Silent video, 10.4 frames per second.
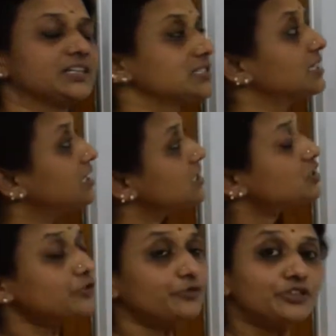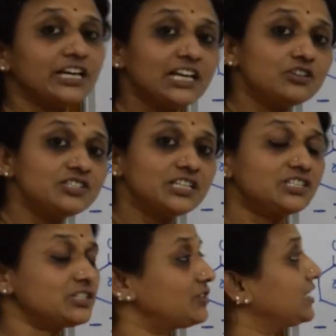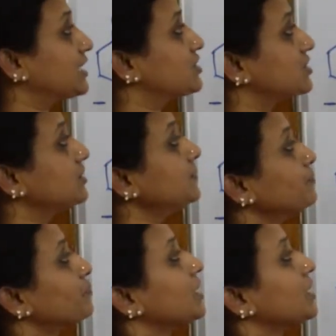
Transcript: So for the halogenation reaction,